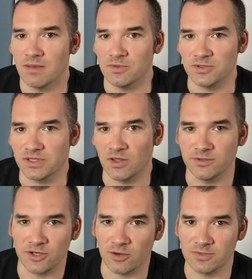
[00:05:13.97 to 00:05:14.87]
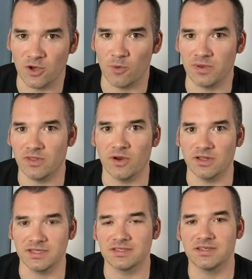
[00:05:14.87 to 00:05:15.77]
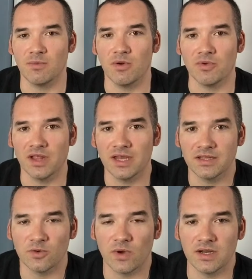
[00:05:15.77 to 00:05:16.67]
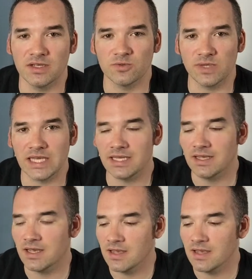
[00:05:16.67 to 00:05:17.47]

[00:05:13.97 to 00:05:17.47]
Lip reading: using those terms, hoping they're at least somewhat related to what it is we need.